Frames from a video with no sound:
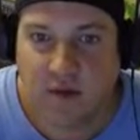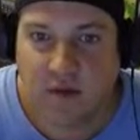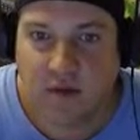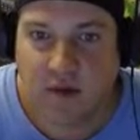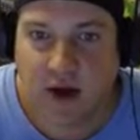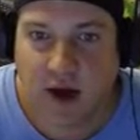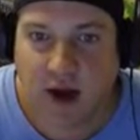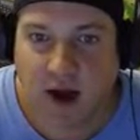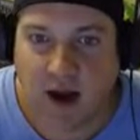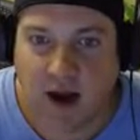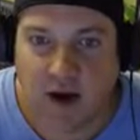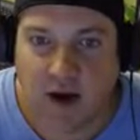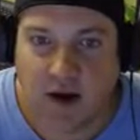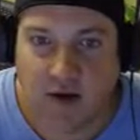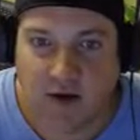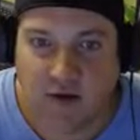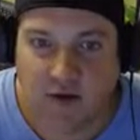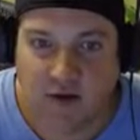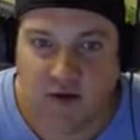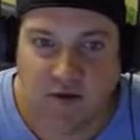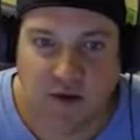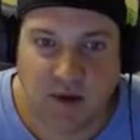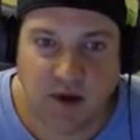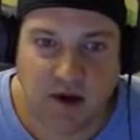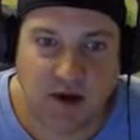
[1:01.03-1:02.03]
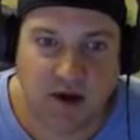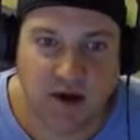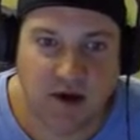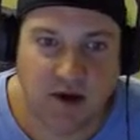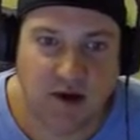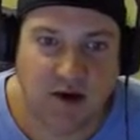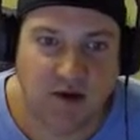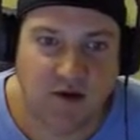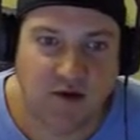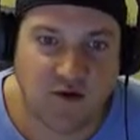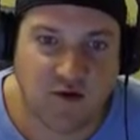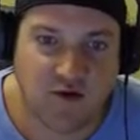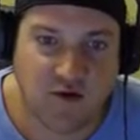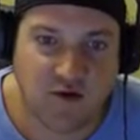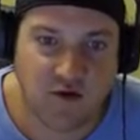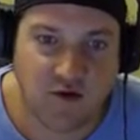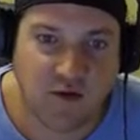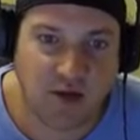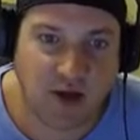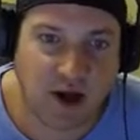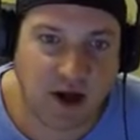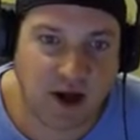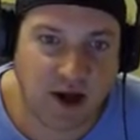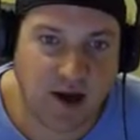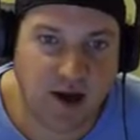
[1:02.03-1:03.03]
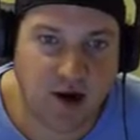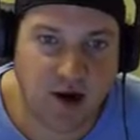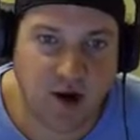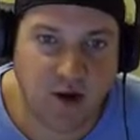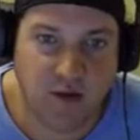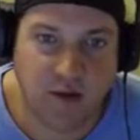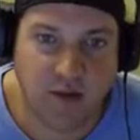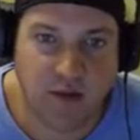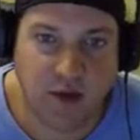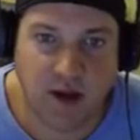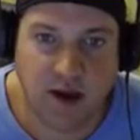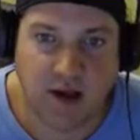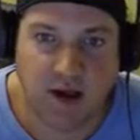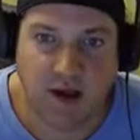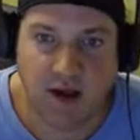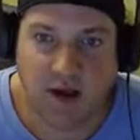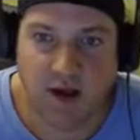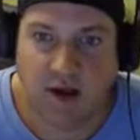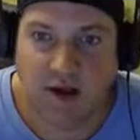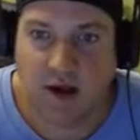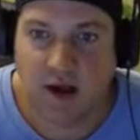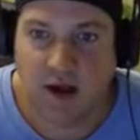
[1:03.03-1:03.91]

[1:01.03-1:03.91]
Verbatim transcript: IO is being consumed, IO being